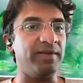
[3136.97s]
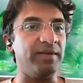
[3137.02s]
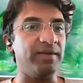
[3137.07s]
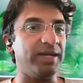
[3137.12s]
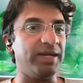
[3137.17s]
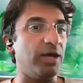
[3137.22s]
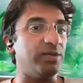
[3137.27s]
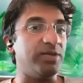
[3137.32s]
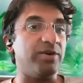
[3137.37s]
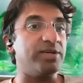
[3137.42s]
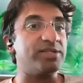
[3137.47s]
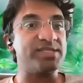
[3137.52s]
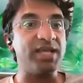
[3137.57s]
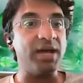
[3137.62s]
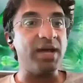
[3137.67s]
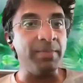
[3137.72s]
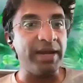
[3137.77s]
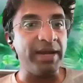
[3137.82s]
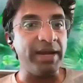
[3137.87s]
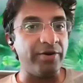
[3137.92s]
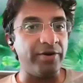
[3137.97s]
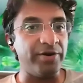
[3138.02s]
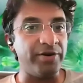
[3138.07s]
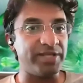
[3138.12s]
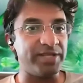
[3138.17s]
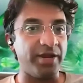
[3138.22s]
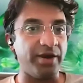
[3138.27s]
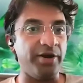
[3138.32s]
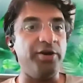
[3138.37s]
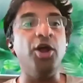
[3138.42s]
Now, there are some errors
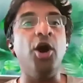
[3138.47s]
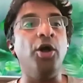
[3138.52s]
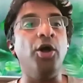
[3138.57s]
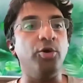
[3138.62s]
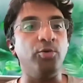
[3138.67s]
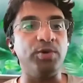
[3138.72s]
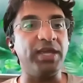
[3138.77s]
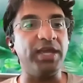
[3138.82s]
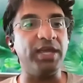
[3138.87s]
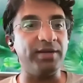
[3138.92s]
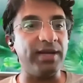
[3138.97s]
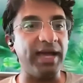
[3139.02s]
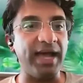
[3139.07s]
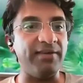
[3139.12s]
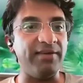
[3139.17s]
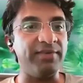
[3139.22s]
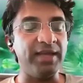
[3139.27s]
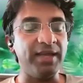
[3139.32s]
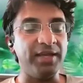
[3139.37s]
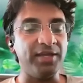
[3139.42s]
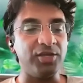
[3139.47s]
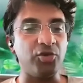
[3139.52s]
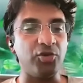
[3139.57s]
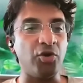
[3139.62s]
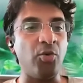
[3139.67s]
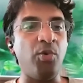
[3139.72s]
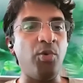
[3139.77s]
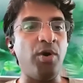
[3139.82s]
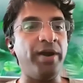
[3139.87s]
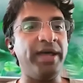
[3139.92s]
that are not okay to have. You
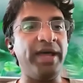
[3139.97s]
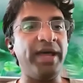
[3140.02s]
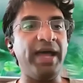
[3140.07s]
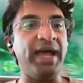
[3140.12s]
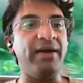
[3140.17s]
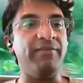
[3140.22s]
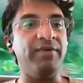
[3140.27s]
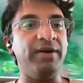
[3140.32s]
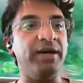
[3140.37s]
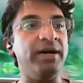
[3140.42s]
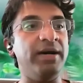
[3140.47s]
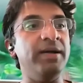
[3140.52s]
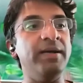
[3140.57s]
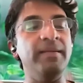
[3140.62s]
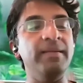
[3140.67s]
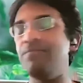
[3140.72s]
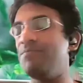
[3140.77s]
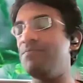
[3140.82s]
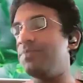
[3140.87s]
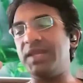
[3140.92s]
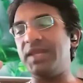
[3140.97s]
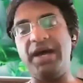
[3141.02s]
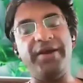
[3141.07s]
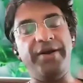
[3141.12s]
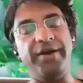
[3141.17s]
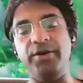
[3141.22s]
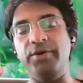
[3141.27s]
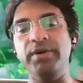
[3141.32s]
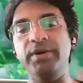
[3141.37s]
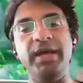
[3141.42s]
don't want to have
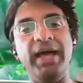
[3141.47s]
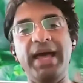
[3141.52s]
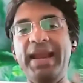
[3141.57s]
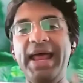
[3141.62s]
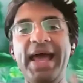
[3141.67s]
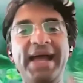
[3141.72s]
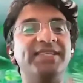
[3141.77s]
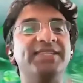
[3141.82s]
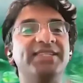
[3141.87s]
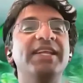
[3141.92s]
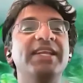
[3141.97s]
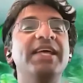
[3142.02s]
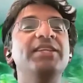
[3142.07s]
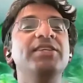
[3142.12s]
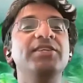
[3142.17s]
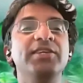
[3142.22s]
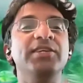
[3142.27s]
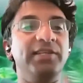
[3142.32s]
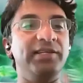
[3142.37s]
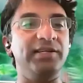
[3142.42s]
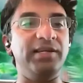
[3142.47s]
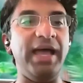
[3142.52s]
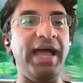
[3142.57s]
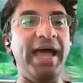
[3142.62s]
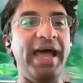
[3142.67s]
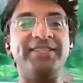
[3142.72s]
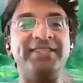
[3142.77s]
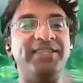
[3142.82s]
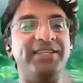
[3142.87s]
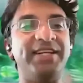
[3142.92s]
an
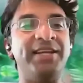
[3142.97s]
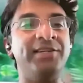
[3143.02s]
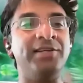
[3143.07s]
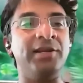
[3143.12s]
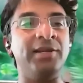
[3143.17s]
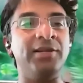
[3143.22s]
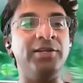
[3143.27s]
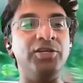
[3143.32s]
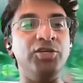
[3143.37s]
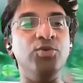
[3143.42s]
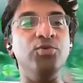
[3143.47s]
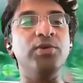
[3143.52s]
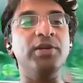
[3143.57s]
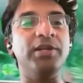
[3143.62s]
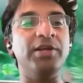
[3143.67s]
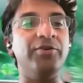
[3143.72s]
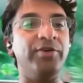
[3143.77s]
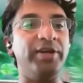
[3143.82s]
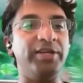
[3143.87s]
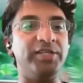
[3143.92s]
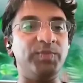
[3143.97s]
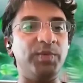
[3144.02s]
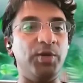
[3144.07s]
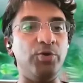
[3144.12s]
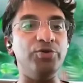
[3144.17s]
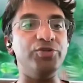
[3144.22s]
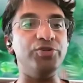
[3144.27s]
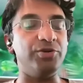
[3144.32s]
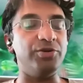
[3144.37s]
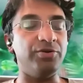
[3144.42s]
accidental nuclear
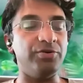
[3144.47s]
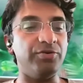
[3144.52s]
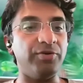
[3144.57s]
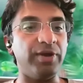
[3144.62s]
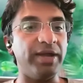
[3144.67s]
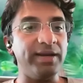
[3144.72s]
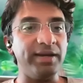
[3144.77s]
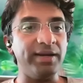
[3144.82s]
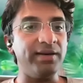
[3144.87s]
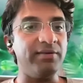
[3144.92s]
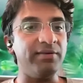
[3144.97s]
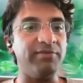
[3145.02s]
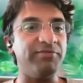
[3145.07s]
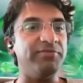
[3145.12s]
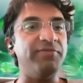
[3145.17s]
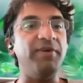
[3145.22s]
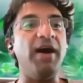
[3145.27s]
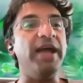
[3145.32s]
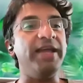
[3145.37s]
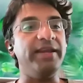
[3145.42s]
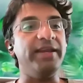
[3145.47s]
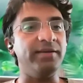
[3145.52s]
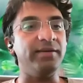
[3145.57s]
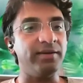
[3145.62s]
explosion, right? Fine.